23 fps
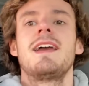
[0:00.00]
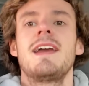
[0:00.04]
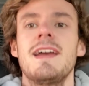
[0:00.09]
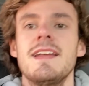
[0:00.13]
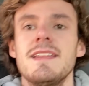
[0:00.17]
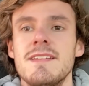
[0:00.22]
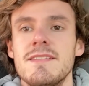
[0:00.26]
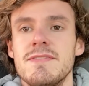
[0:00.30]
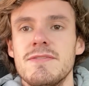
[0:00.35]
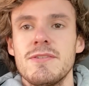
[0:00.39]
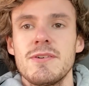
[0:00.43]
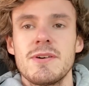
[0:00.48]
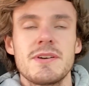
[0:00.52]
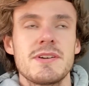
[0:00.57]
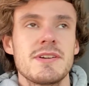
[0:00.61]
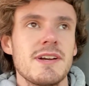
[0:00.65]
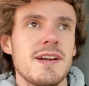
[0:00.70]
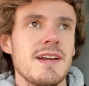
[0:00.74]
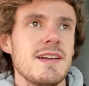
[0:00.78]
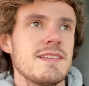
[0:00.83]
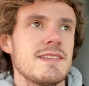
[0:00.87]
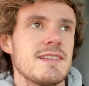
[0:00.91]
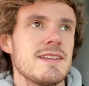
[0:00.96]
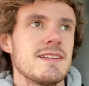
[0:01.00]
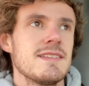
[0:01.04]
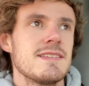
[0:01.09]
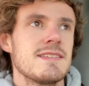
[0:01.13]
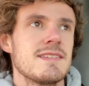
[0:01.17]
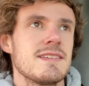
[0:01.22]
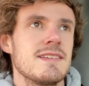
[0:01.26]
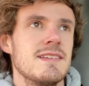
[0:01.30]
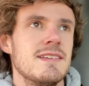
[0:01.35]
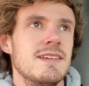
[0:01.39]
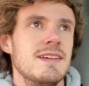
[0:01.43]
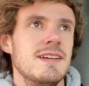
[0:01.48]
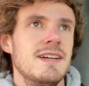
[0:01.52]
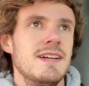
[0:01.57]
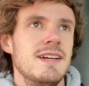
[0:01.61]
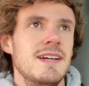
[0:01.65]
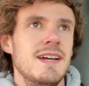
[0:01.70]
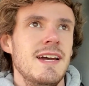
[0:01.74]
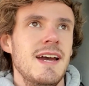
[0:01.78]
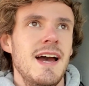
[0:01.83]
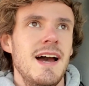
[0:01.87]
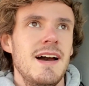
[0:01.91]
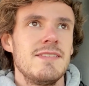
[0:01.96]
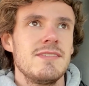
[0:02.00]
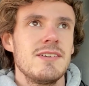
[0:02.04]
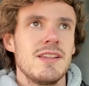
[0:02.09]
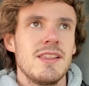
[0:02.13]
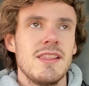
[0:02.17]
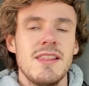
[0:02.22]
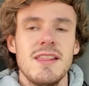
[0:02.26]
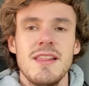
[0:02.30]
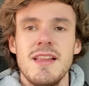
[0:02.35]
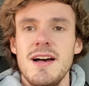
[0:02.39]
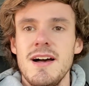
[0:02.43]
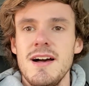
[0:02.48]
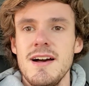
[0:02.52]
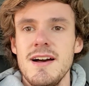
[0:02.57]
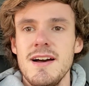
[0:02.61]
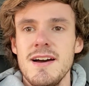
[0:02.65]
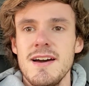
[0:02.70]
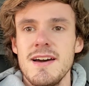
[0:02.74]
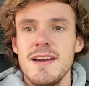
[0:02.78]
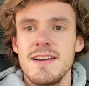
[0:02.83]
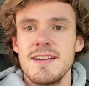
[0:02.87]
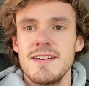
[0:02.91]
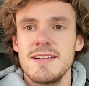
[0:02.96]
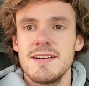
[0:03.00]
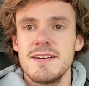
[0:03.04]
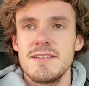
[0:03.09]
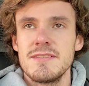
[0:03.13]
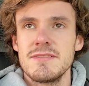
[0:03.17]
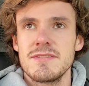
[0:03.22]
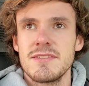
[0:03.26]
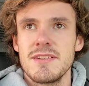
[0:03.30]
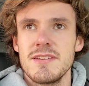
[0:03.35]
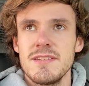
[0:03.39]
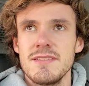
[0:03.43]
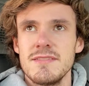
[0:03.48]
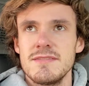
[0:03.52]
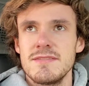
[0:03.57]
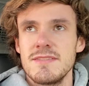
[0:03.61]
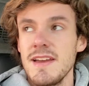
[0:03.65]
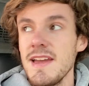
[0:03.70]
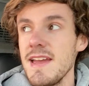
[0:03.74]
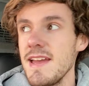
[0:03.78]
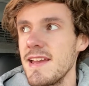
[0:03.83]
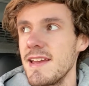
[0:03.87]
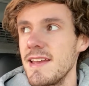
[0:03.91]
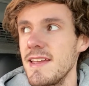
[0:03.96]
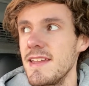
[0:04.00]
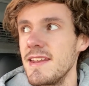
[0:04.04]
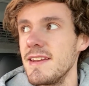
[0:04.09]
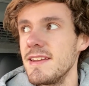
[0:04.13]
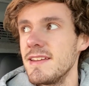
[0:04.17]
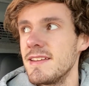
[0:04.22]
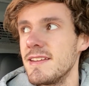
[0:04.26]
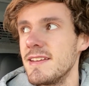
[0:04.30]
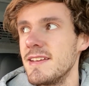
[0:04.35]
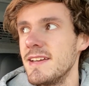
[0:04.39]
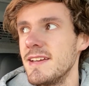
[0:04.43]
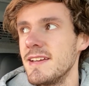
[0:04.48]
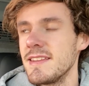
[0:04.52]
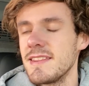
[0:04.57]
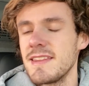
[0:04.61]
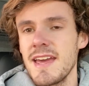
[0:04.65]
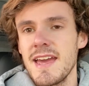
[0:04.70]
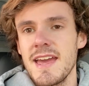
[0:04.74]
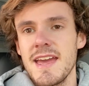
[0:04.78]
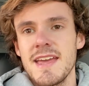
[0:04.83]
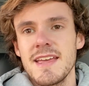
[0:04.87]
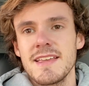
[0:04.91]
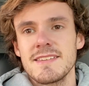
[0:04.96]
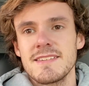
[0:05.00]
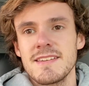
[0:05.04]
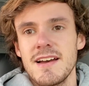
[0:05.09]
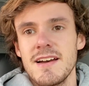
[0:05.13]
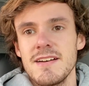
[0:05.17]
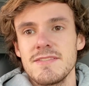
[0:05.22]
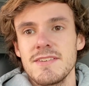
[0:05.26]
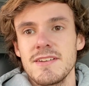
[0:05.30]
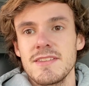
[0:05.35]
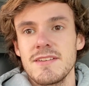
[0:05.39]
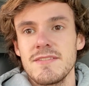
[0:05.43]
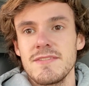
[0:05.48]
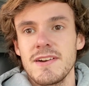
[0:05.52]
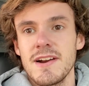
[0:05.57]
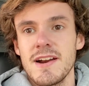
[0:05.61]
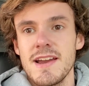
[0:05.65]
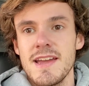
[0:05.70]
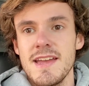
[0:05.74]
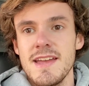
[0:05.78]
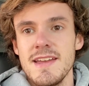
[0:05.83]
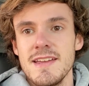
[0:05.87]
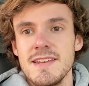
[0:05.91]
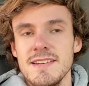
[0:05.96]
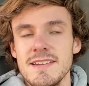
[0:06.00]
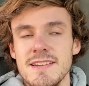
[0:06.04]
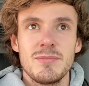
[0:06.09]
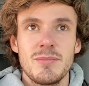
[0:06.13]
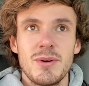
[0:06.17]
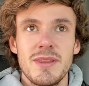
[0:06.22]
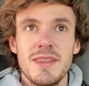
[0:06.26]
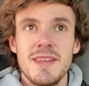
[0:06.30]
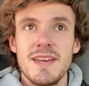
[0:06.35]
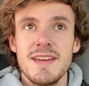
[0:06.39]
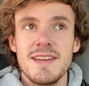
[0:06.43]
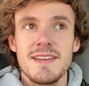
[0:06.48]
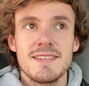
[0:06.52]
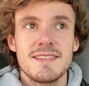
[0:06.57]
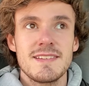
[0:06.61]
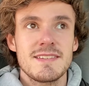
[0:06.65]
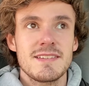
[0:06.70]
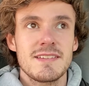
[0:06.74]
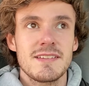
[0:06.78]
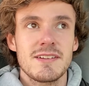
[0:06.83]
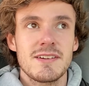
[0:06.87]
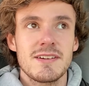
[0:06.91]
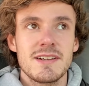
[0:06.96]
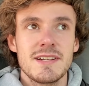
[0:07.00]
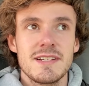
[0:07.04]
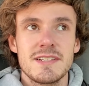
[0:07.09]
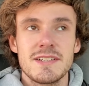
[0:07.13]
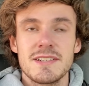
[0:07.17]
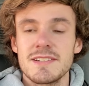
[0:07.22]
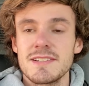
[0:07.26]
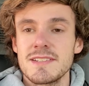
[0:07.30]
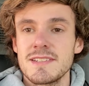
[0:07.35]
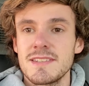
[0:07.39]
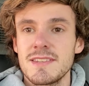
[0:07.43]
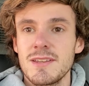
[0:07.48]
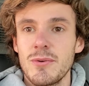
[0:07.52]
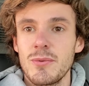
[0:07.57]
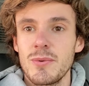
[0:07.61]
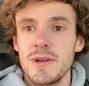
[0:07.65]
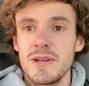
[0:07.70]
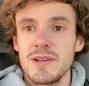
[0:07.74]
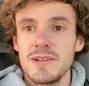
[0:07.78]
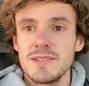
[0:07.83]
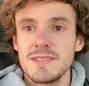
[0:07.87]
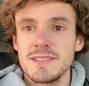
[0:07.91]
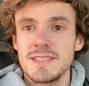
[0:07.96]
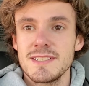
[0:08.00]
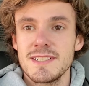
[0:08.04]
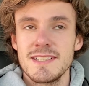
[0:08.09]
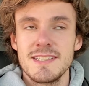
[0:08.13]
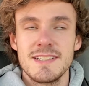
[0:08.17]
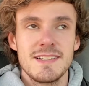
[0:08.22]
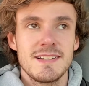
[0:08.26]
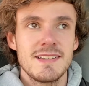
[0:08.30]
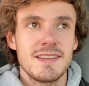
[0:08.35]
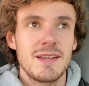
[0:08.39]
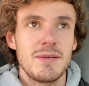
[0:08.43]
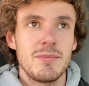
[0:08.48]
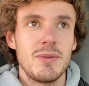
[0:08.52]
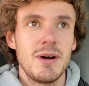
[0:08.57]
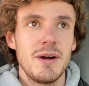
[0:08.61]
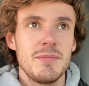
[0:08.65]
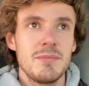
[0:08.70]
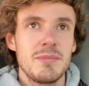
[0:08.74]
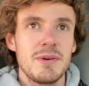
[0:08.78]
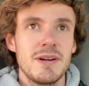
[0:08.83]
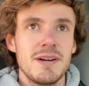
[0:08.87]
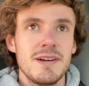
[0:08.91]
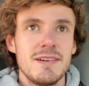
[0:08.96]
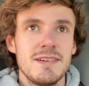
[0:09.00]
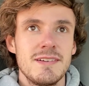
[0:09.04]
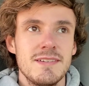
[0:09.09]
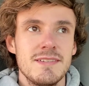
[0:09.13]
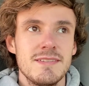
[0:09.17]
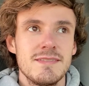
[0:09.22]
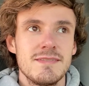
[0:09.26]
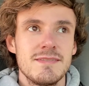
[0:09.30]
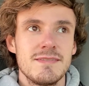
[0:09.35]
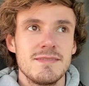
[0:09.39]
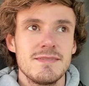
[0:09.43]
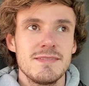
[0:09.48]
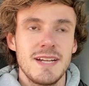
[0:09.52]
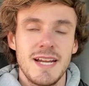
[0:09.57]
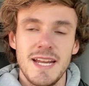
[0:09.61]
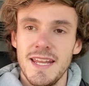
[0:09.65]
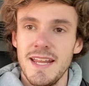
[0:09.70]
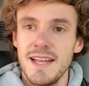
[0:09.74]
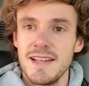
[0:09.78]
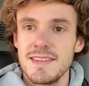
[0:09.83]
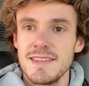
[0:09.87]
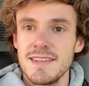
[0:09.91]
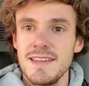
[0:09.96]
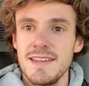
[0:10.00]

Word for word: and the Ford Transits have a lot of van that hangs off at the very end. But these, it's literally just the wheels, the bumper, and that's